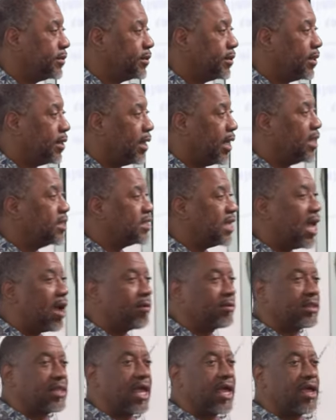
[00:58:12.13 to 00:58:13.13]
He said, y'all
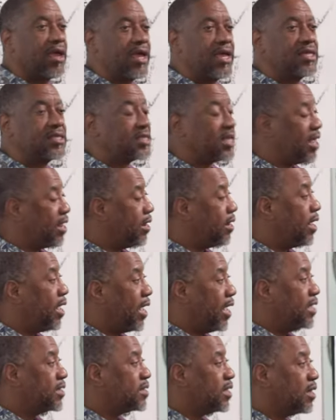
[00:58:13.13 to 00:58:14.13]
thinking, he said, he
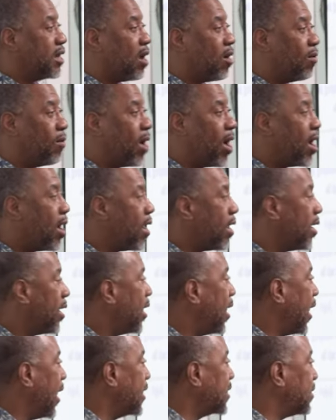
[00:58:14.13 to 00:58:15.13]
said, no, Rob.
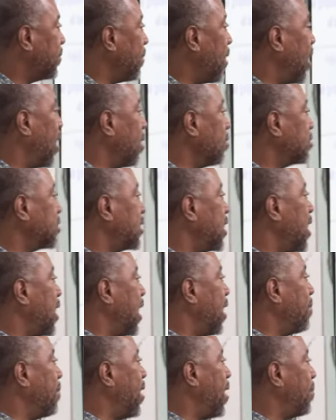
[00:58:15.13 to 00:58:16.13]
He said, man, I'm sleep. That
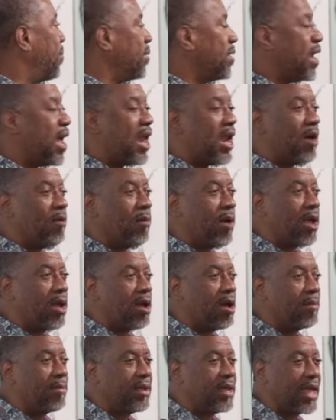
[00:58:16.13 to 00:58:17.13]
man Pilate, I wake
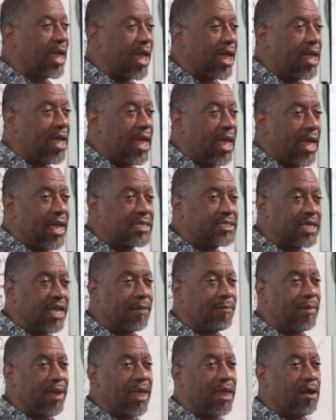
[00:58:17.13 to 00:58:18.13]
up, he got, he said, that
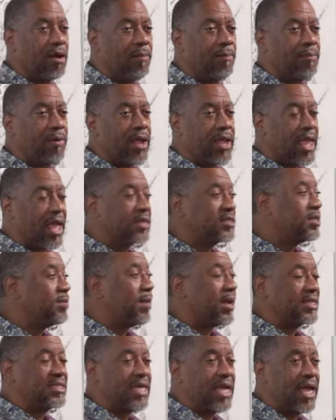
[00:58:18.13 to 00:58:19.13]
man up praying. Y'all see my
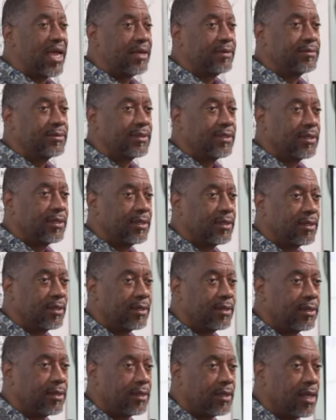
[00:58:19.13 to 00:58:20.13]
times?
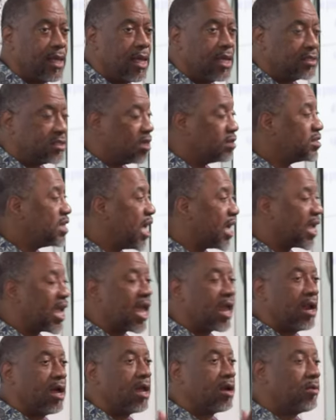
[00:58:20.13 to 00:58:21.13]
Sometimes I get out
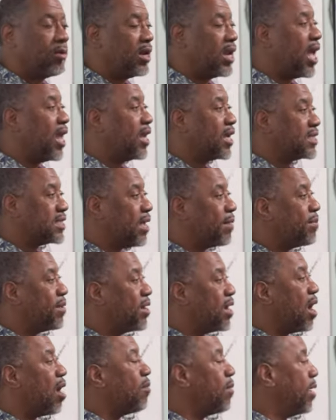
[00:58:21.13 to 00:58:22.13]
the other one later because I've been
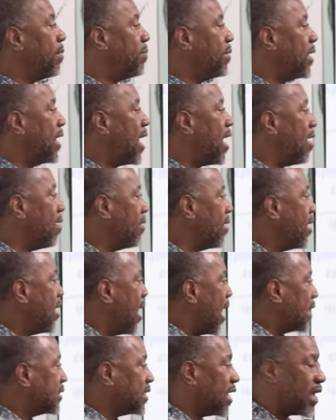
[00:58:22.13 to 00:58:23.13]
already Palau. I
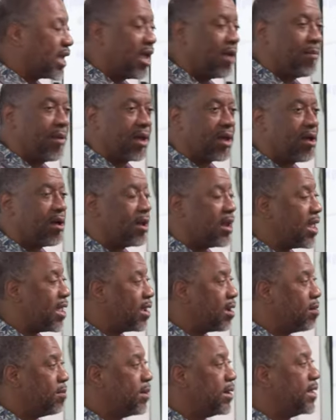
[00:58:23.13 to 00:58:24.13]
said, get back up. They ain't going
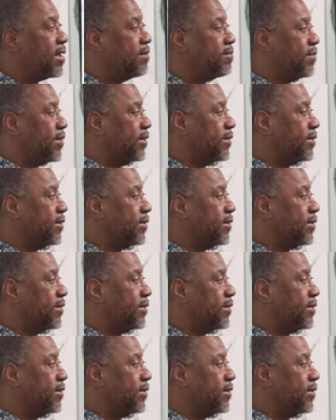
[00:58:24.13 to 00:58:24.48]
to believe it.